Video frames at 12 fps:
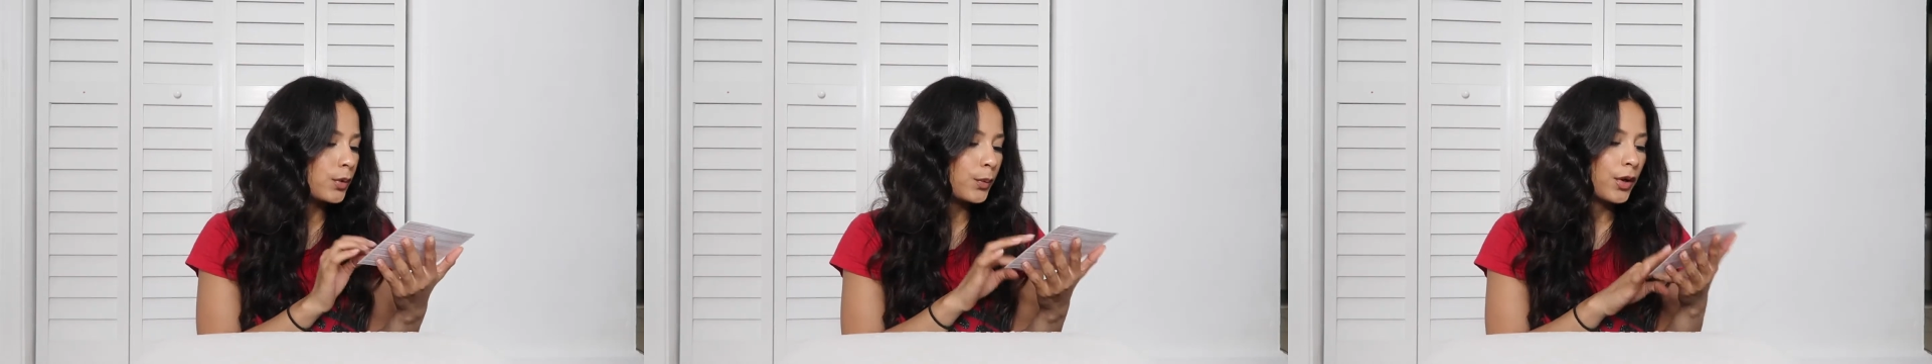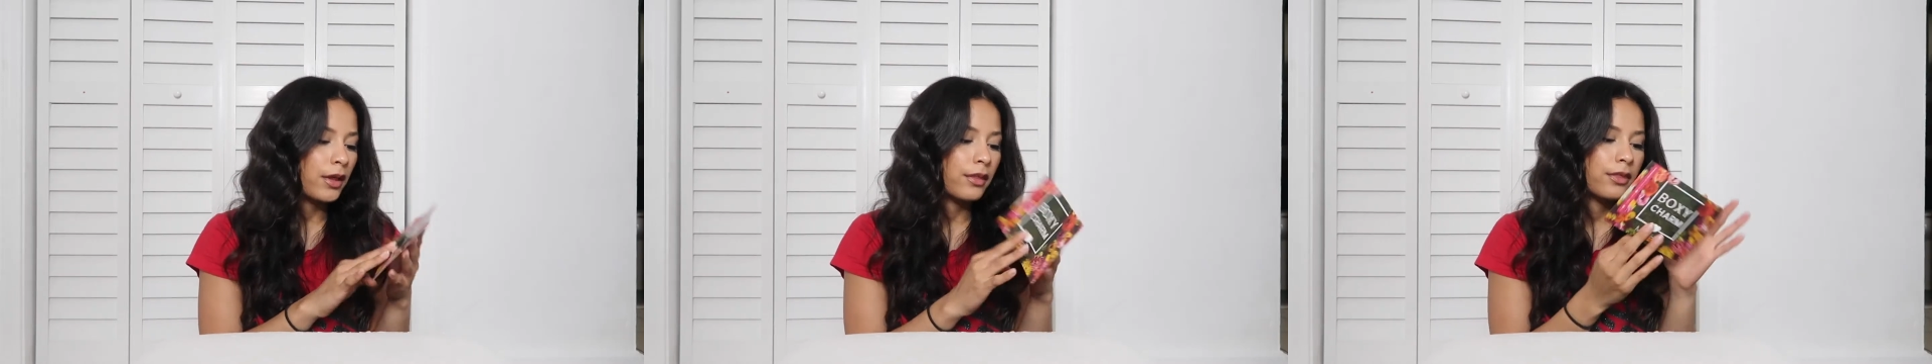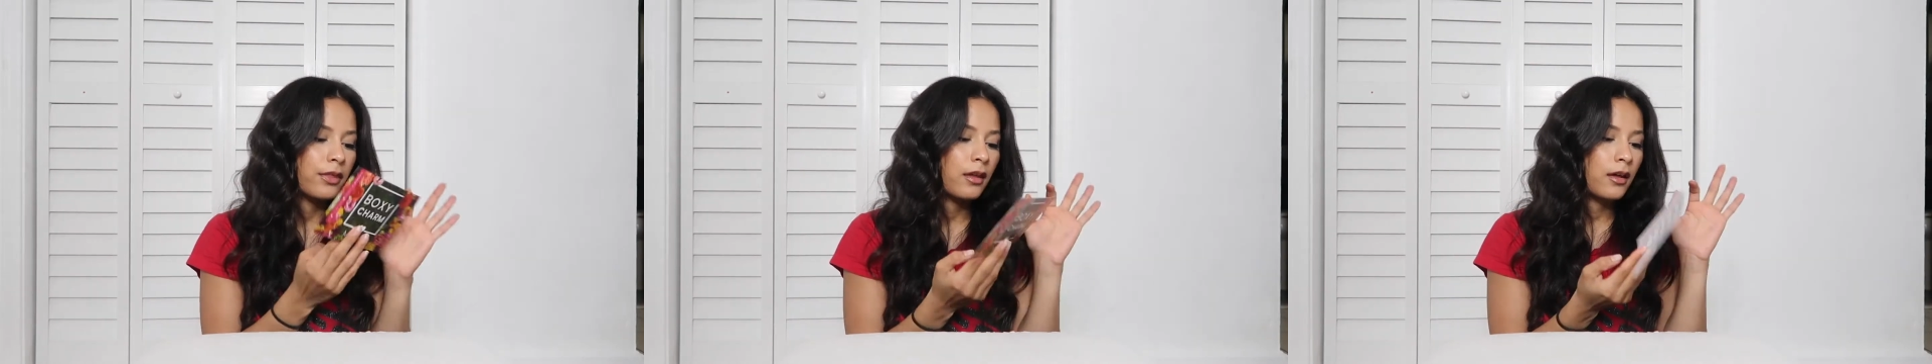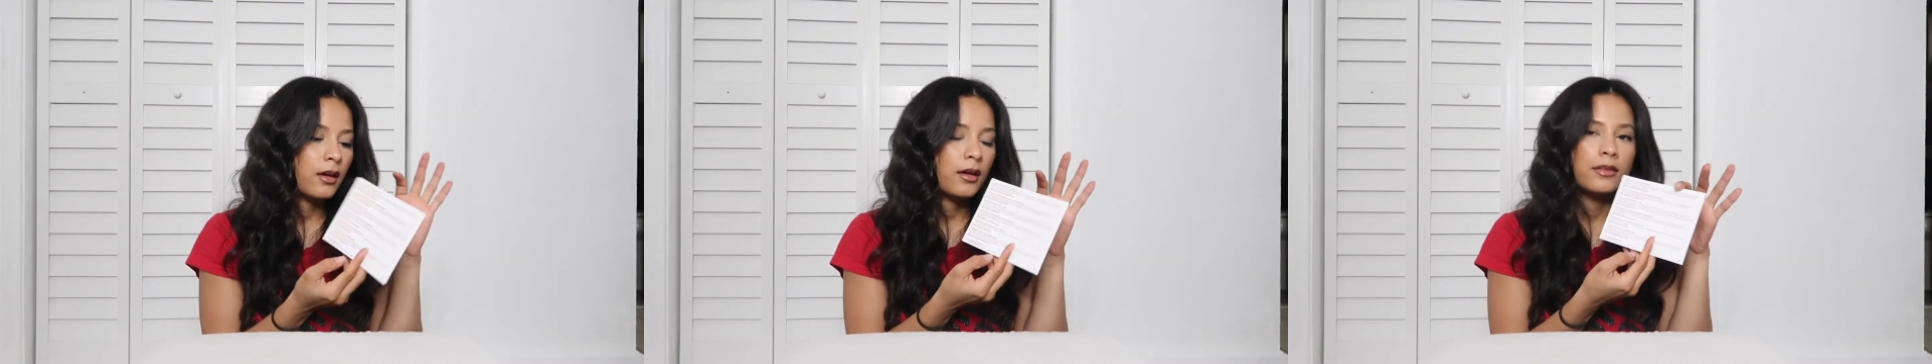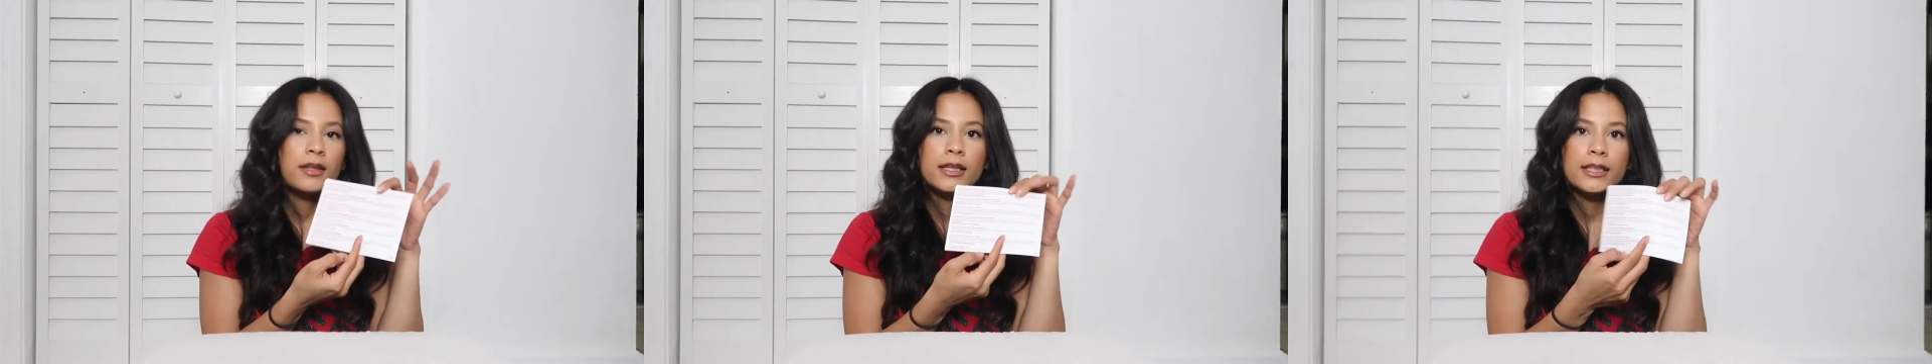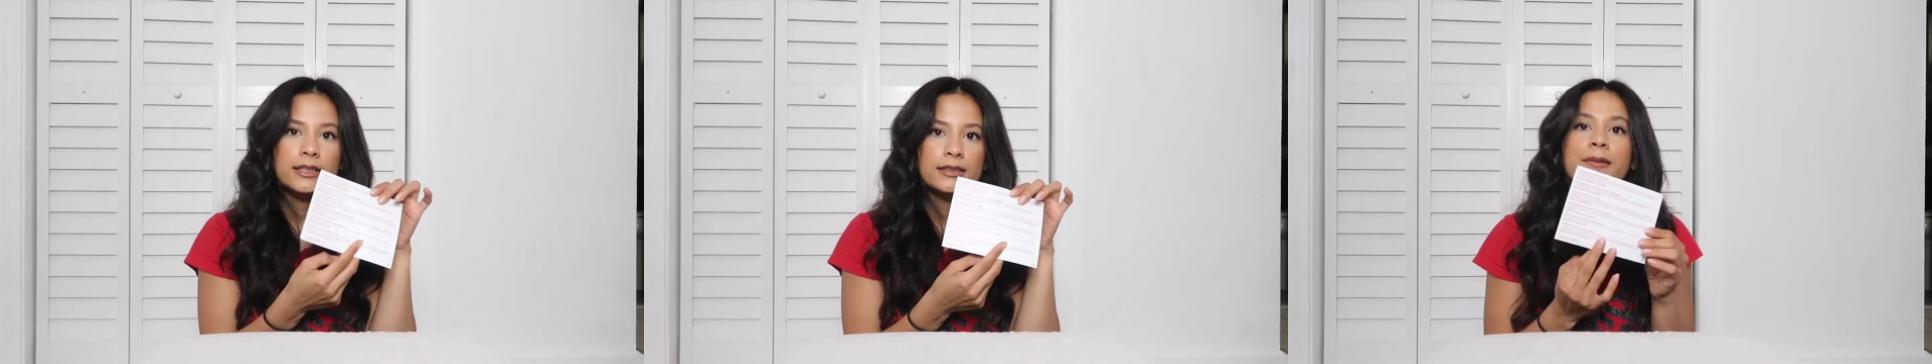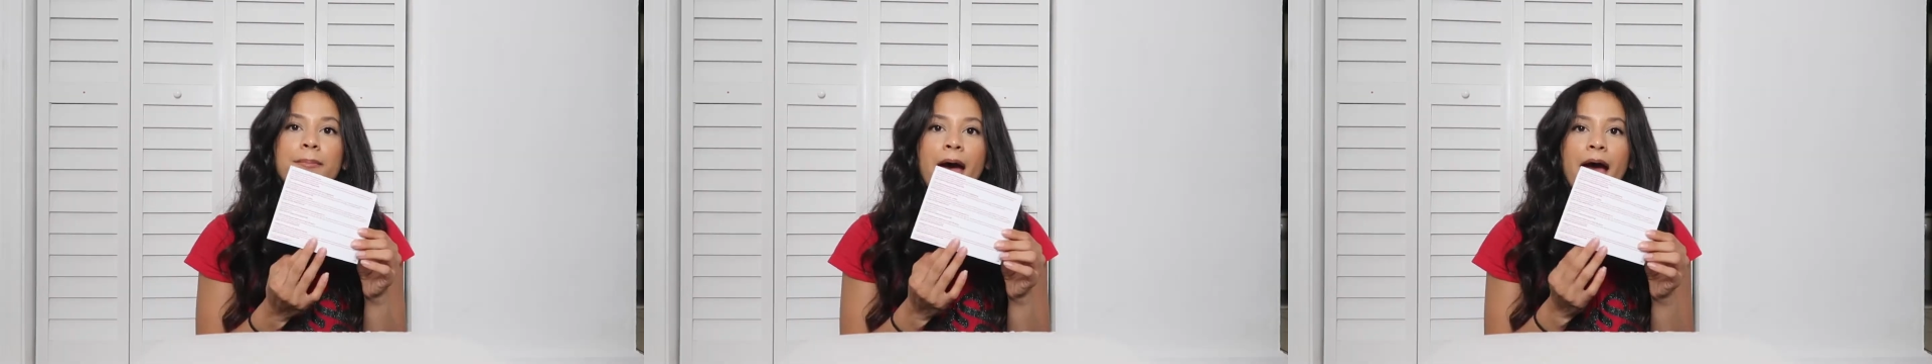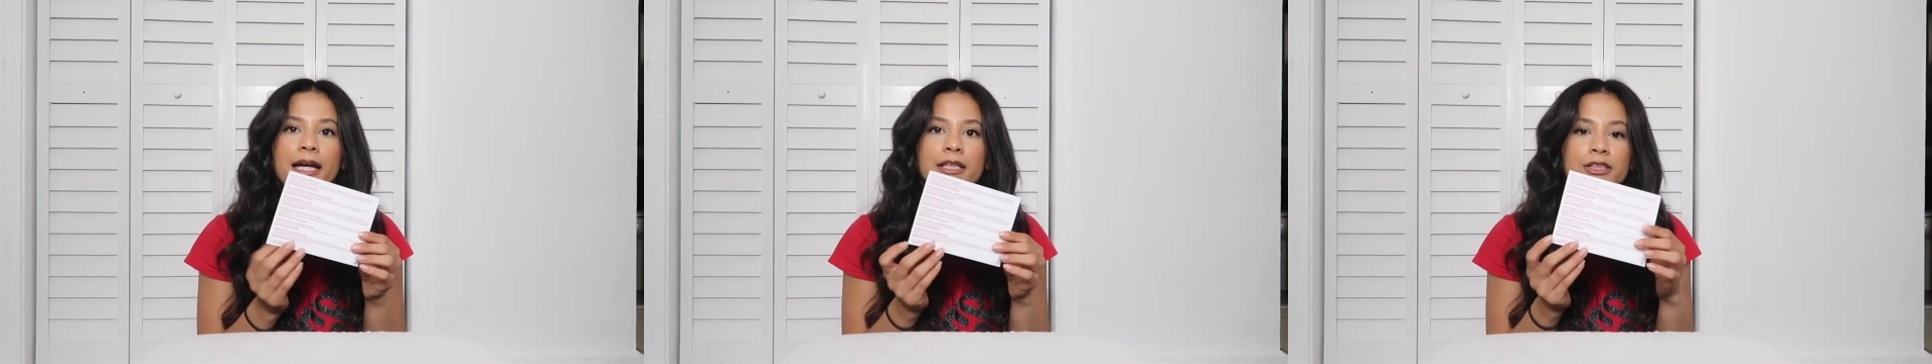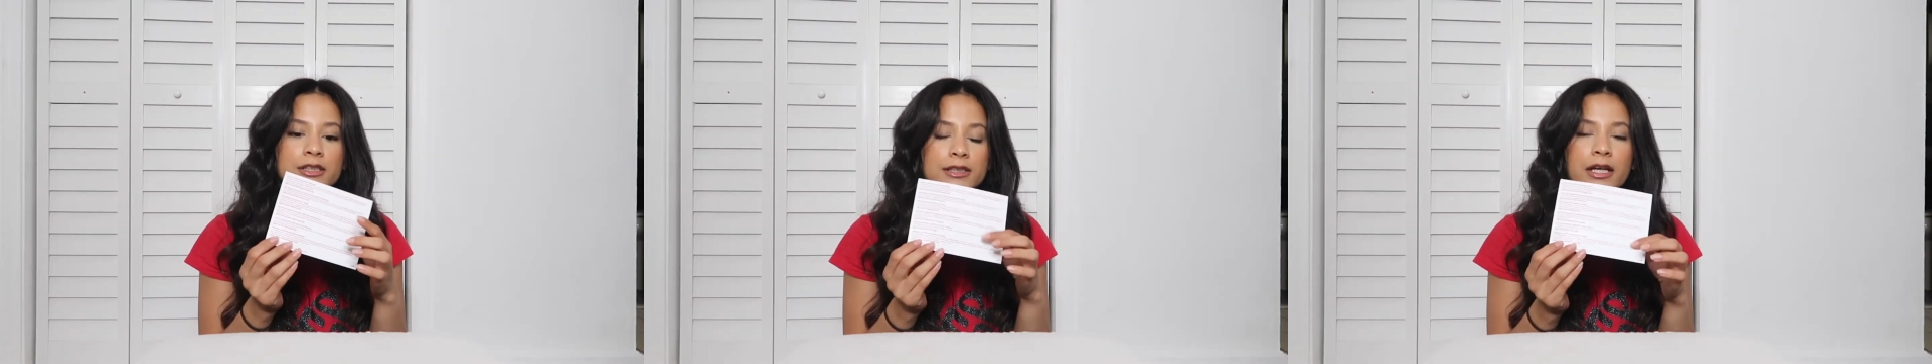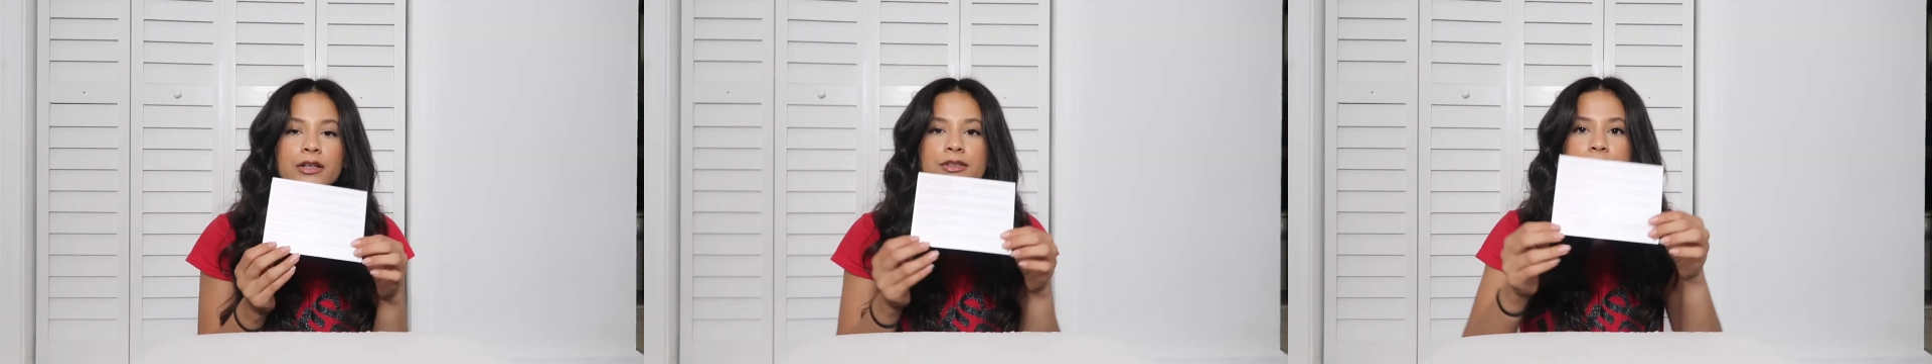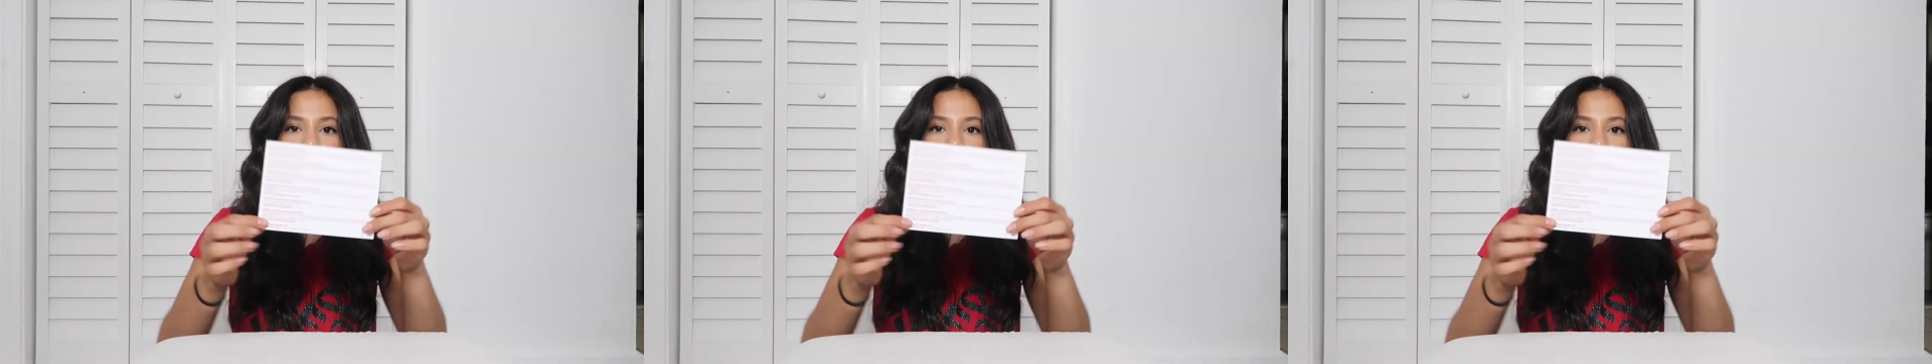with the list. In the back, it just tells